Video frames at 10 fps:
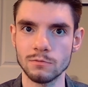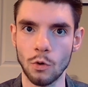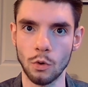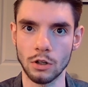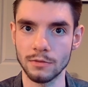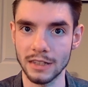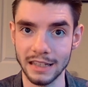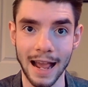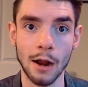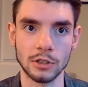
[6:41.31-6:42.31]
or
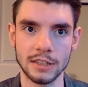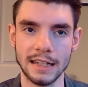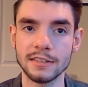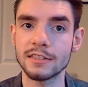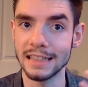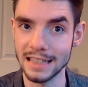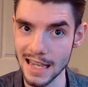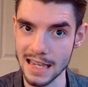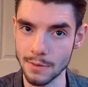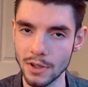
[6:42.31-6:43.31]
in our case,
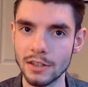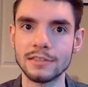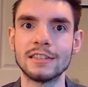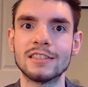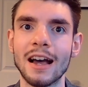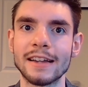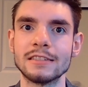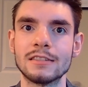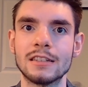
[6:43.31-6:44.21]
game design.